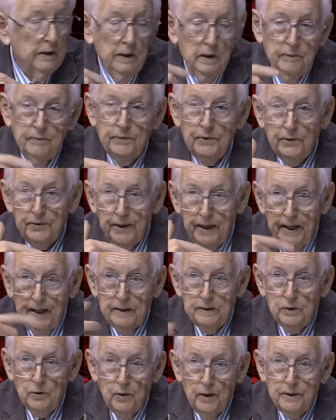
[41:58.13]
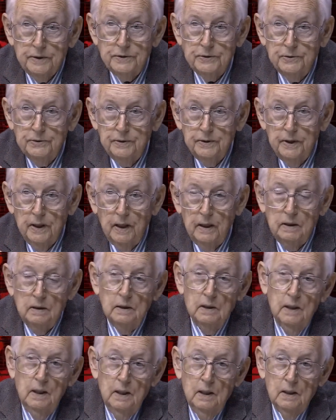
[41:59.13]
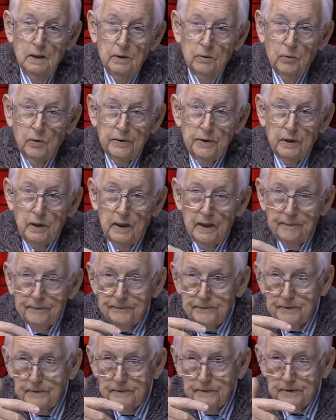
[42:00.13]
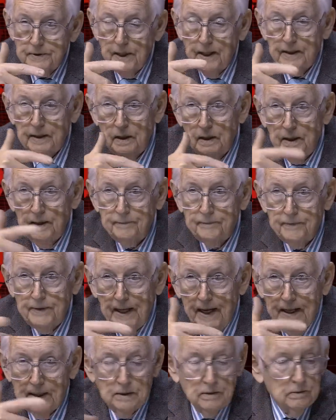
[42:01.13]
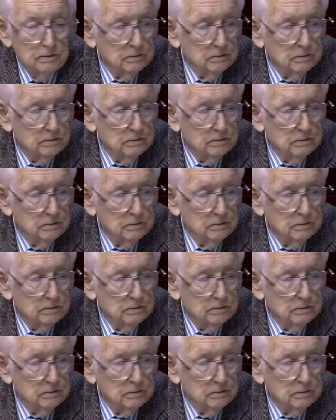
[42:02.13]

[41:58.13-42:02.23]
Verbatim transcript: Even though they had crashed through the gate where the left side left that